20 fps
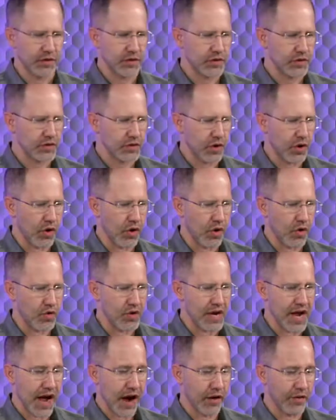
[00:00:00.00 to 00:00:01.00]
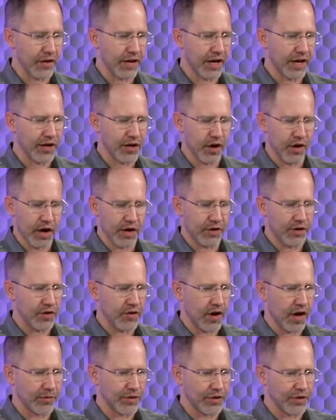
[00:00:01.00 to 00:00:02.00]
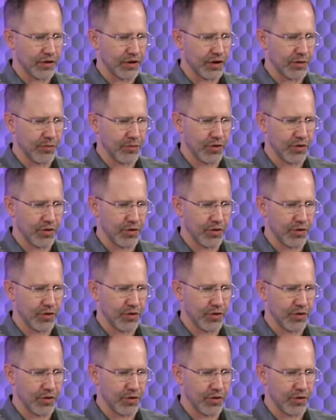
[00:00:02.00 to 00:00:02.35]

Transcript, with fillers: So now that I know how to do object-oriented